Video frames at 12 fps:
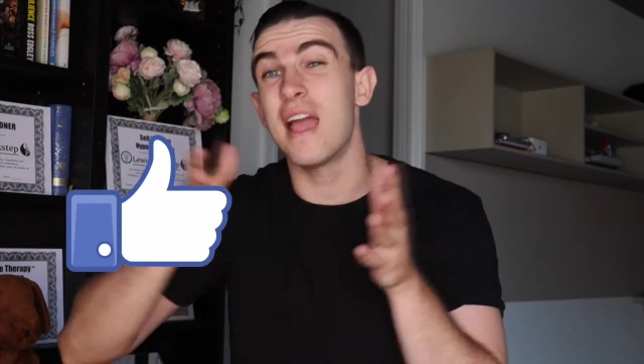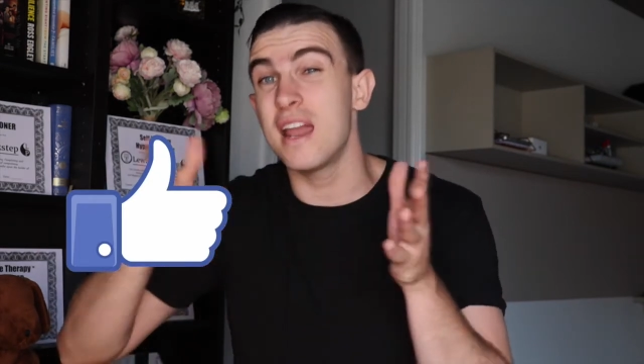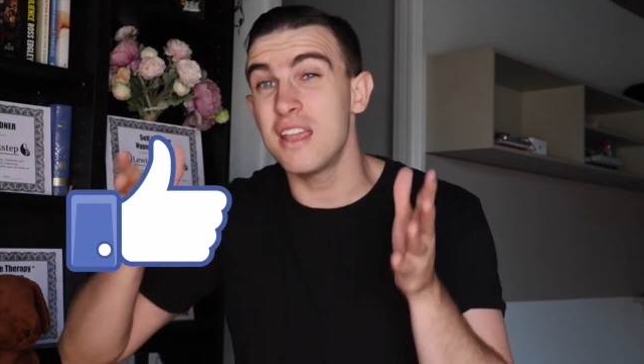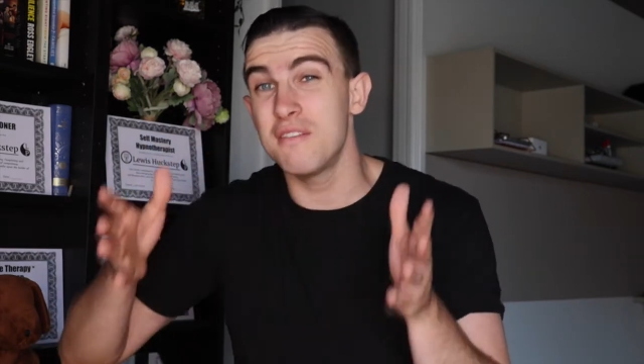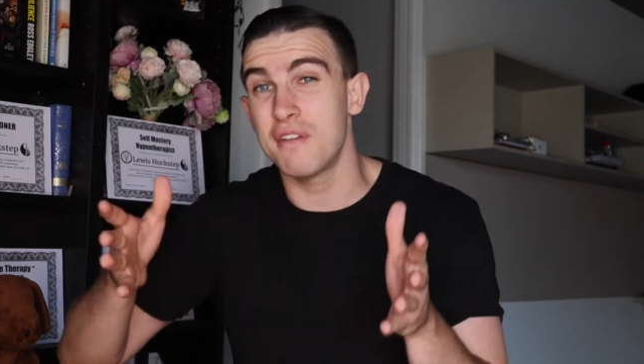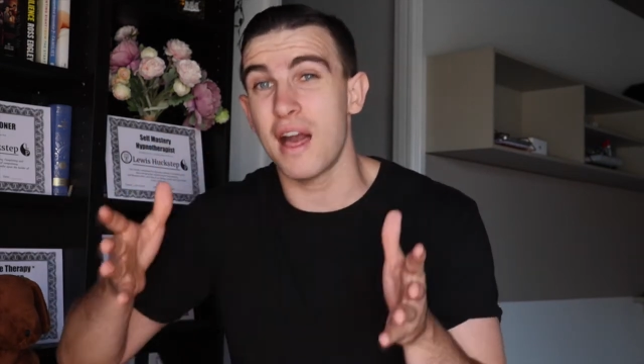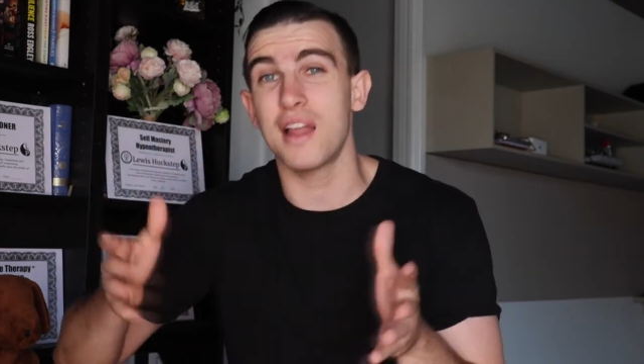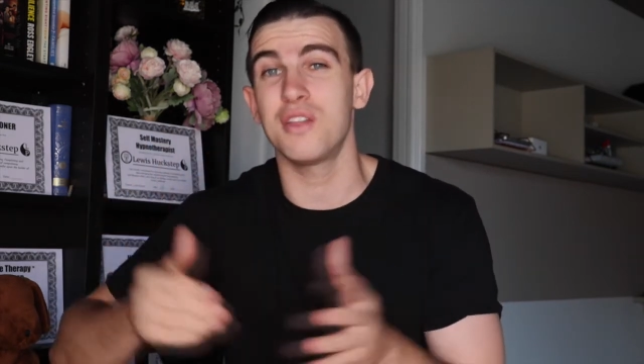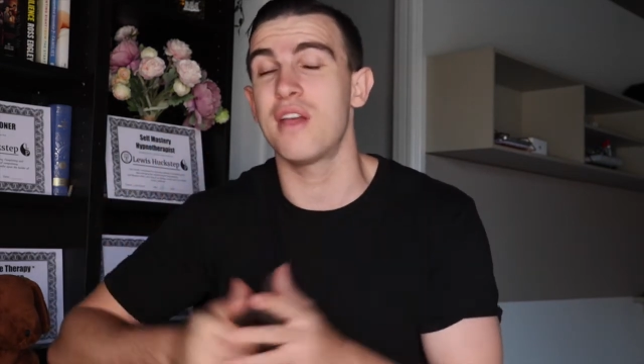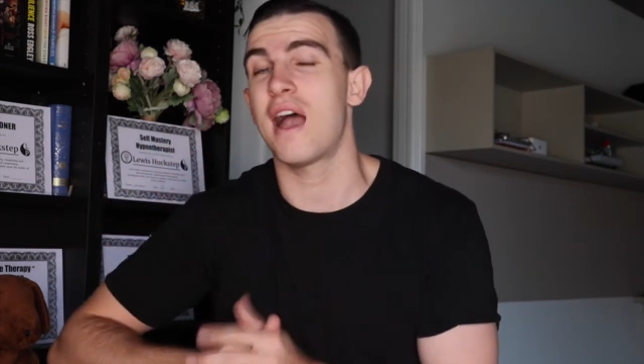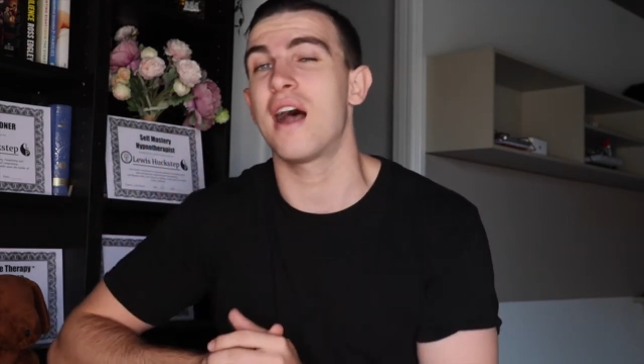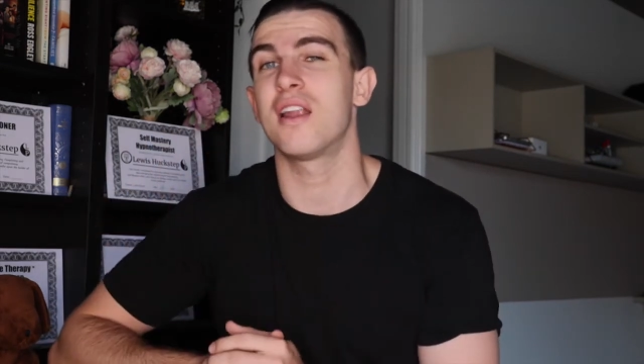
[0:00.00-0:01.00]
any
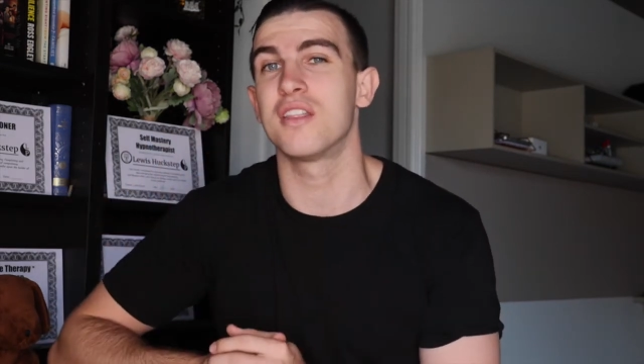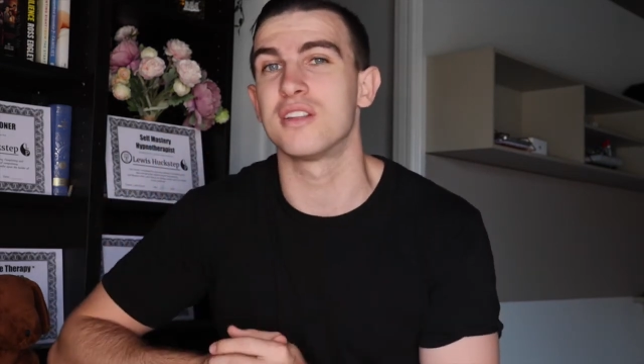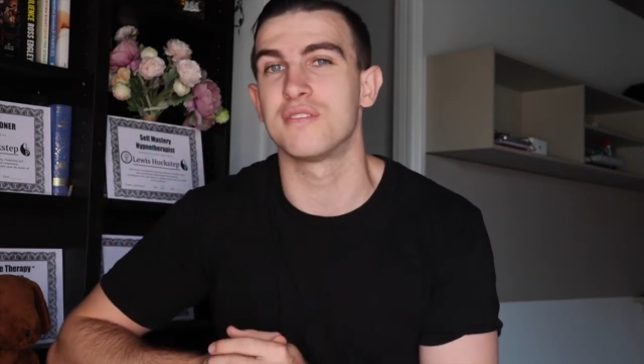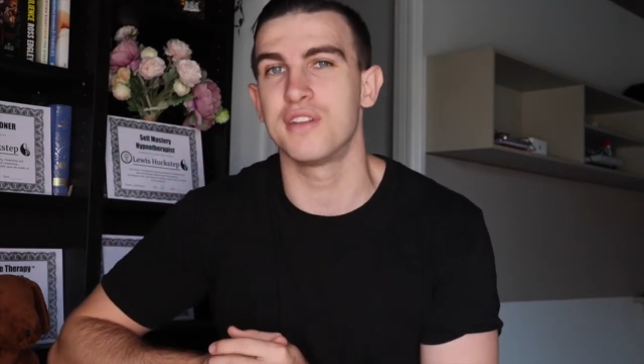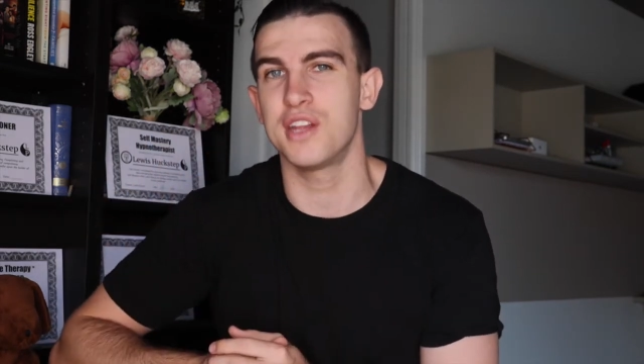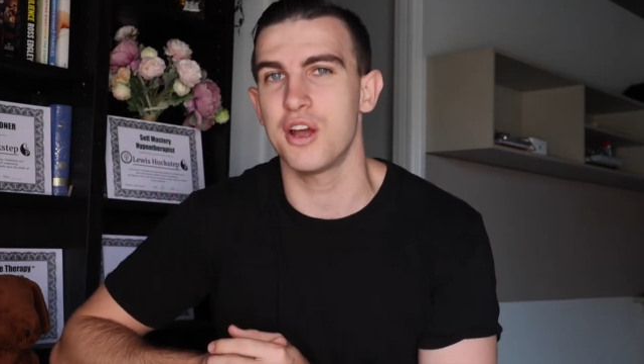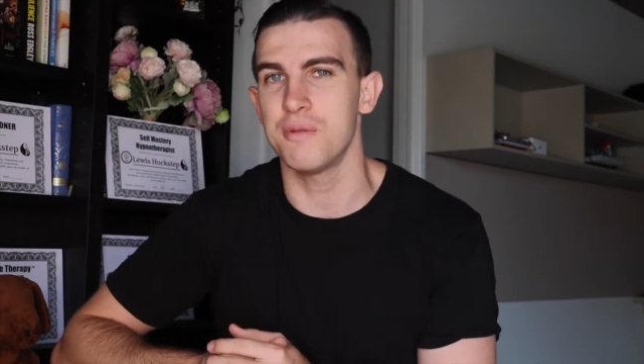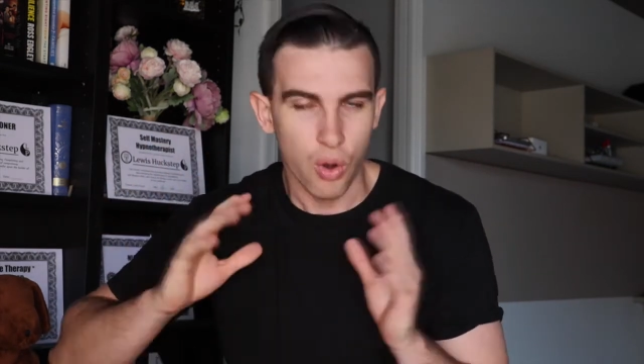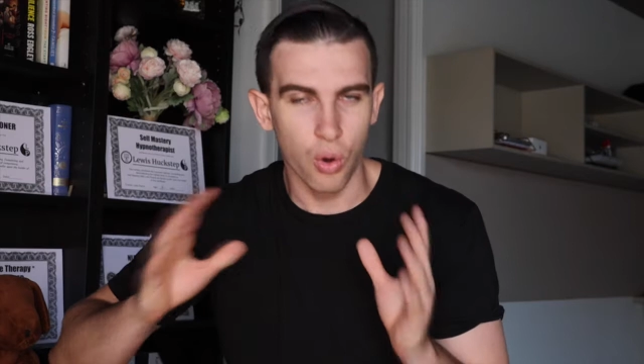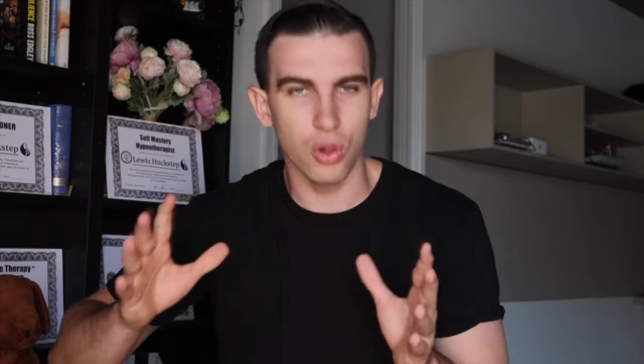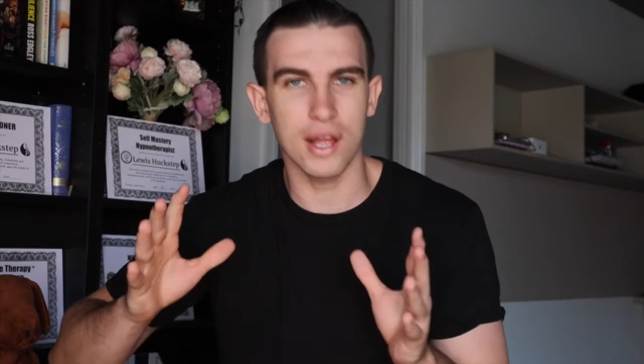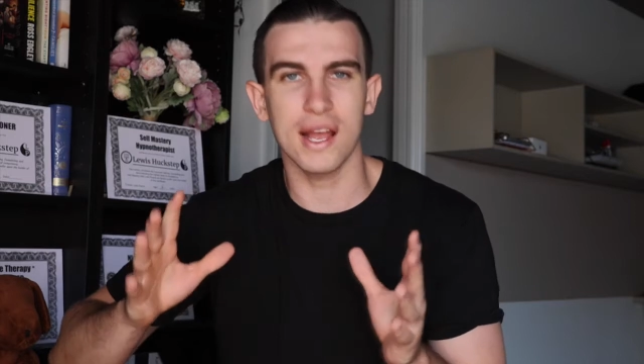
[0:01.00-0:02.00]
value out of this video,
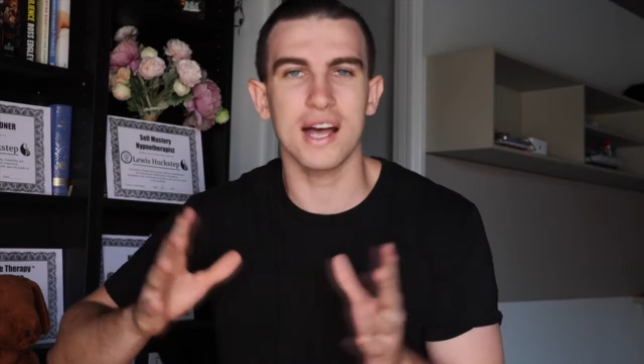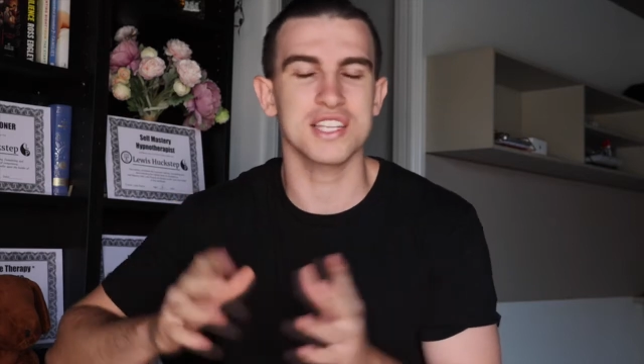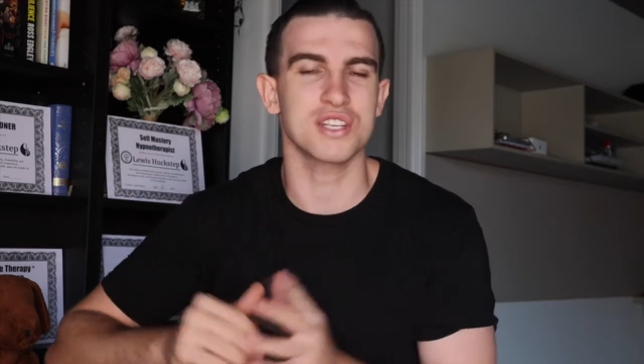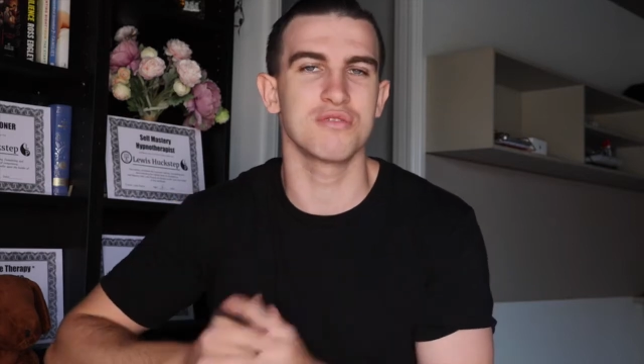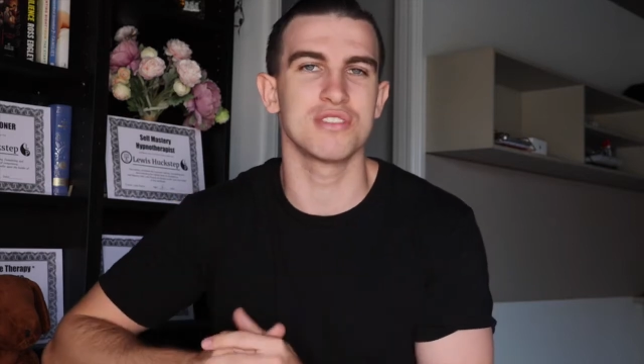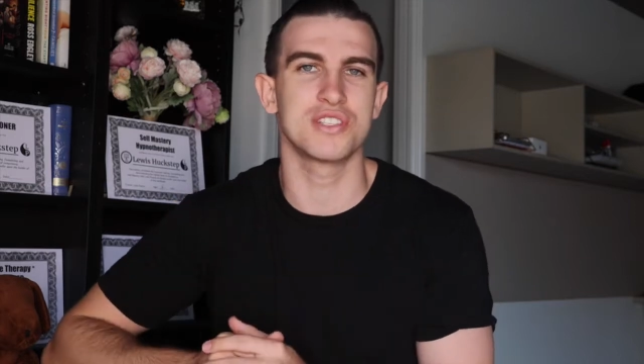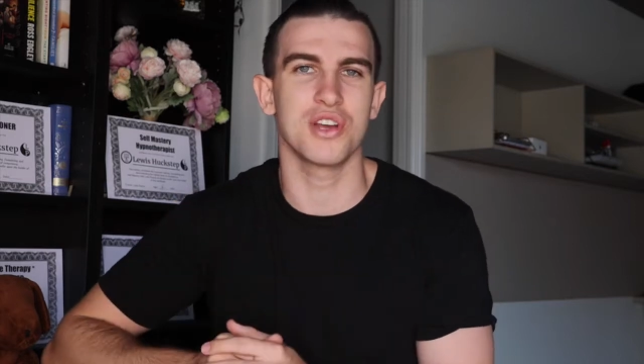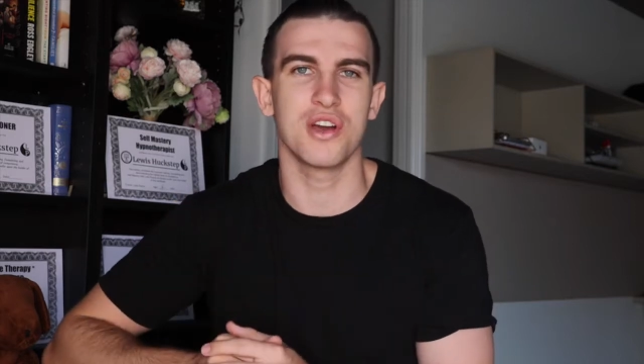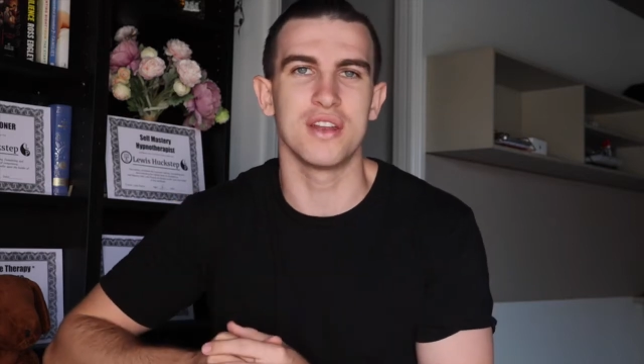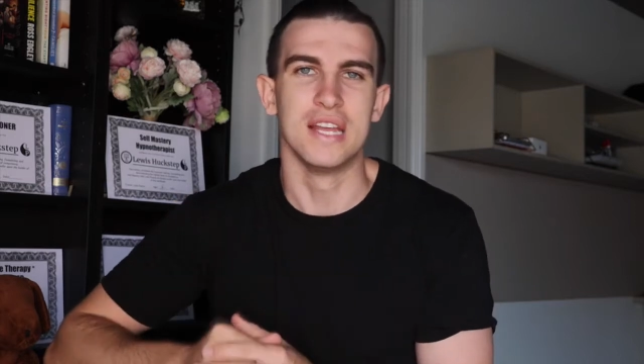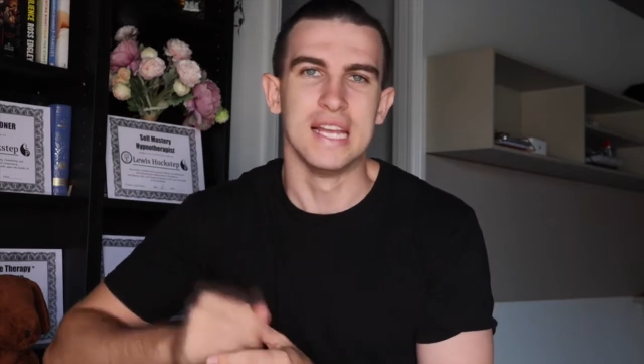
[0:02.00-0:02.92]
all I ask in return